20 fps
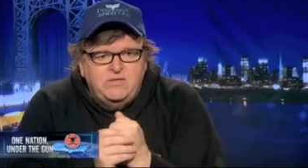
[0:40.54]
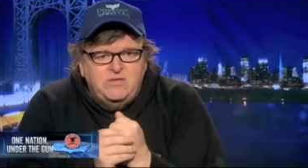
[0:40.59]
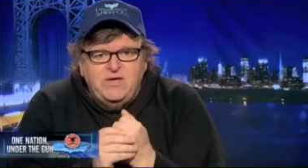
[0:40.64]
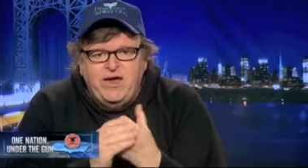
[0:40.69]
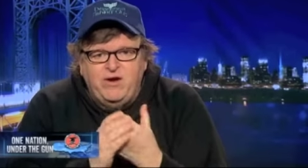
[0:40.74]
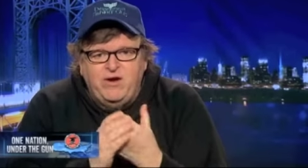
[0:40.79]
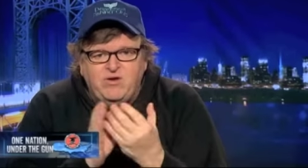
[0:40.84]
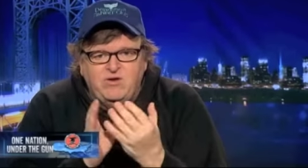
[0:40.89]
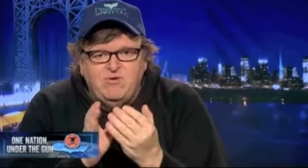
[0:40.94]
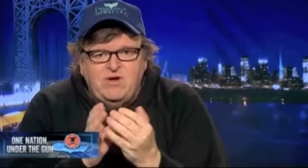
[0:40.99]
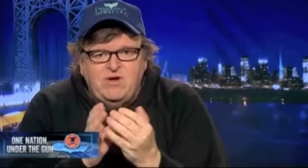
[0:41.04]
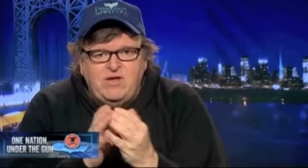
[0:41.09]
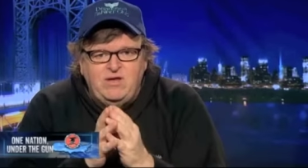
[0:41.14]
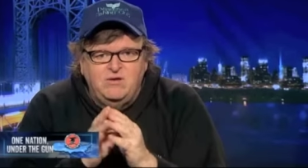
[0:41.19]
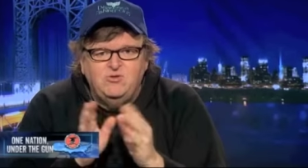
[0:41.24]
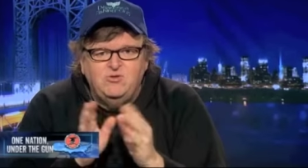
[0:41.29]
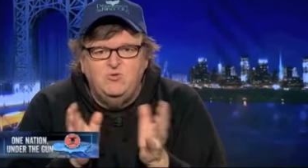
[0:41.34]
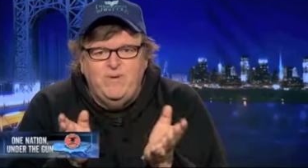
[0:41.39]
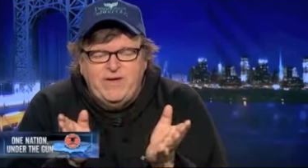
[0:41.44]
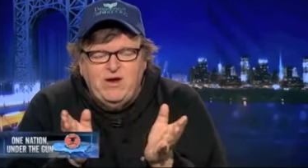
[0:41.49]
harry reid i'm
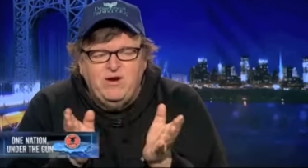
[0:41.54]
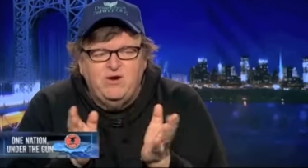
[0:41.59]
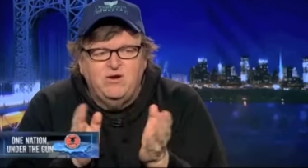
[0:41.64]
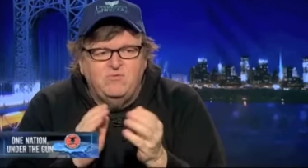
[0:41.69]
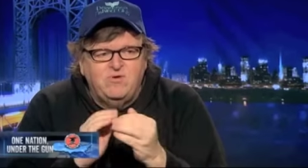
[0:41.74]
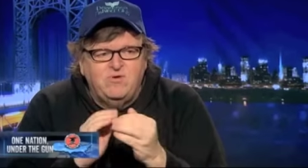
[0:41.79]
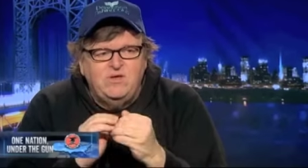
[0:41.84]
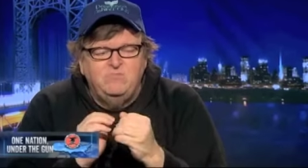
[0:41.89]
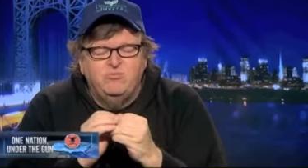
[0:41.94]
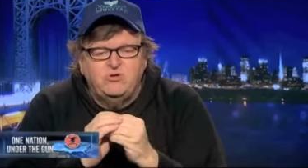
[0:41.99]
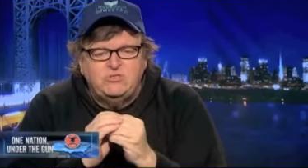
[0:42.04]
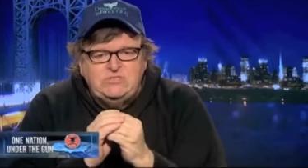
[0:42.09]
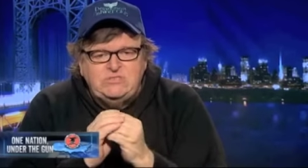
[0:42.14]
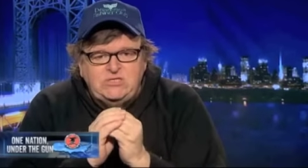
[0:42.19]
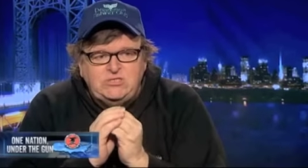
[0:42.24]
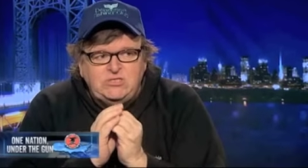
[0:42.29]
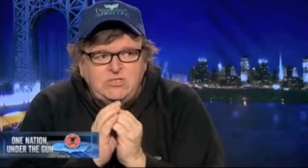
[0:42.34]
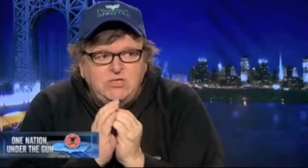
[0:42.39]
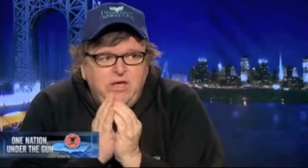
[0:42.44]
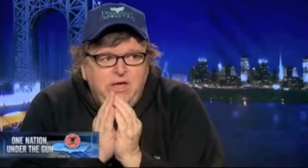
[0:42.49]
going to do my harry reid
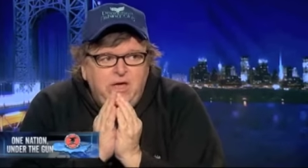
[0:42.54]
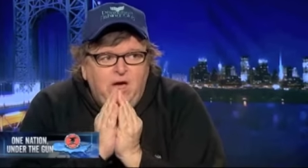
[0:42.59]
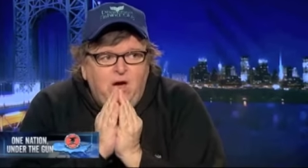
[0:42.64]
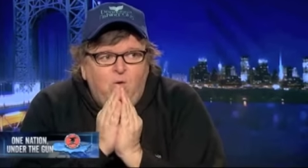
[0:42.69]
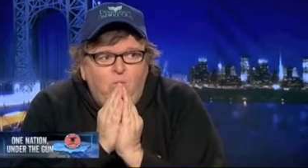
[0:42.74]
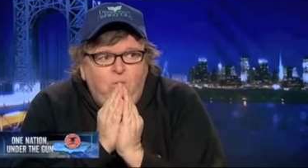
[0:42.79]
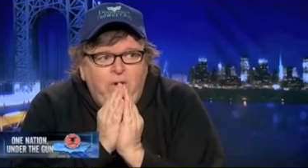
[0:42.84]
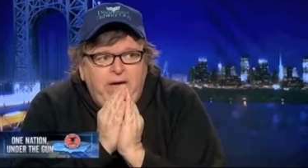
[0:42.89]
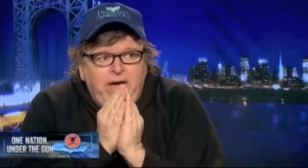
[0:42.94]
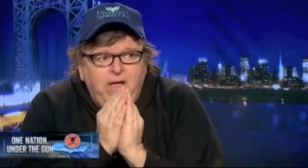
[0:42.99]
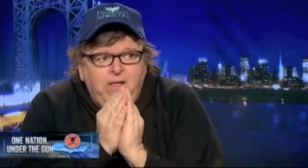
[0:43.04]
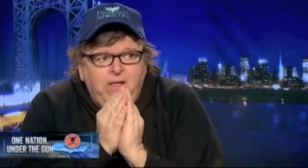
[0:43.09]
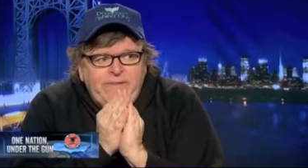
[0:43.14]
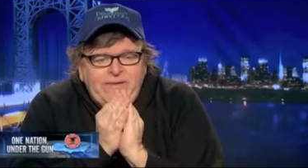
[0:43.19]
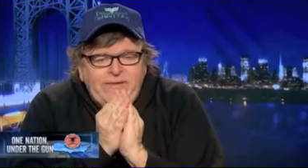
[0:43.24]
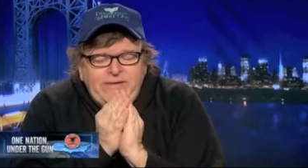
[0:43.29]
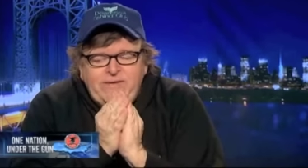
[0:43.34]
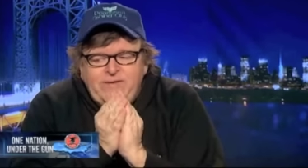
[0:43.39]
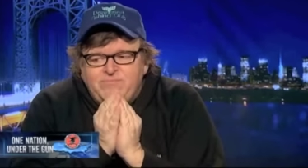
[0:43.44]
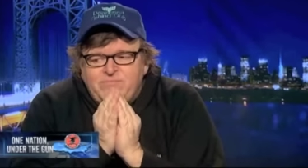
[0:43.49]
impersonation well
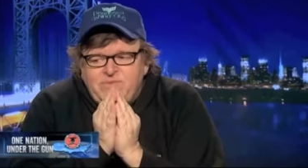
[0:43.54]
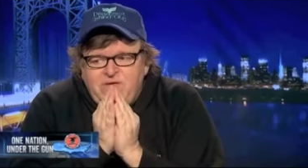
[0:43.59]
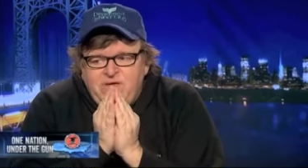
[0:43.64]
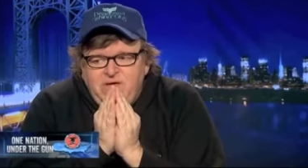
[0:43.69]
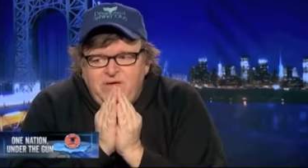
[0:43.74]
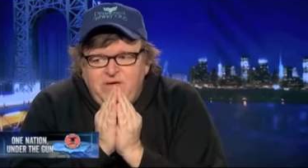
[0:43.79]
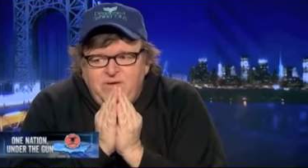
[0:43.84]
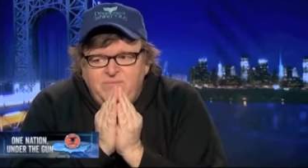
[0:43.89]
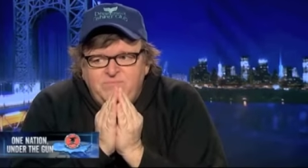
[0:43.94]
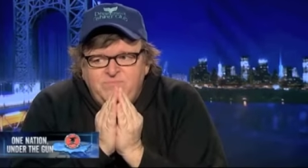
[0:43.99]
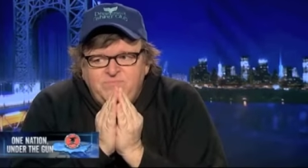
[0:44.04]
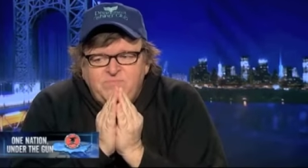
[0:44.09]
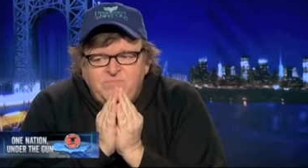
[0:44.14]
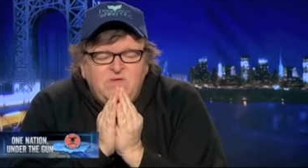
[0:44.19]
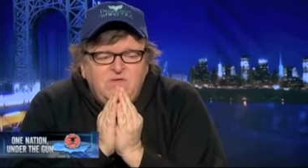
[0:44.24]
um,